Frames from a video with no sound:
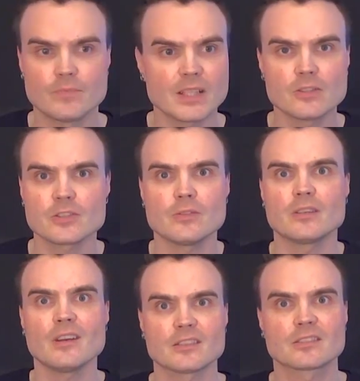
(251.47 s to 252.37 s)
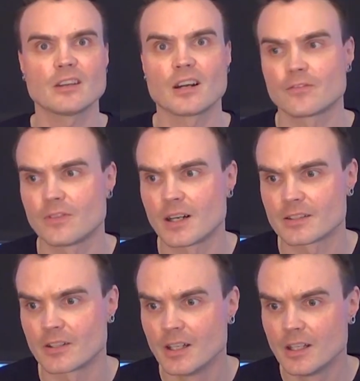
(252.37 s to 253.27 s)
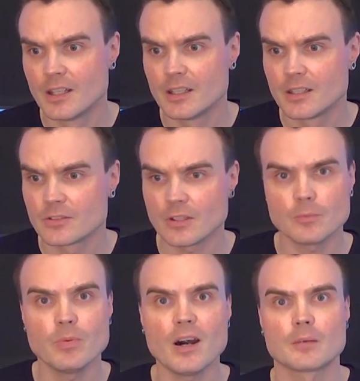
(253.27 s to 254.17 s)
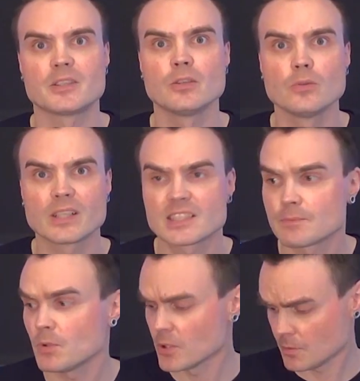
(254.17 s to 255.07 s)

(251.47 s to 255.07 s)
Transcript: Because you are not godfather. You are a barber who gets...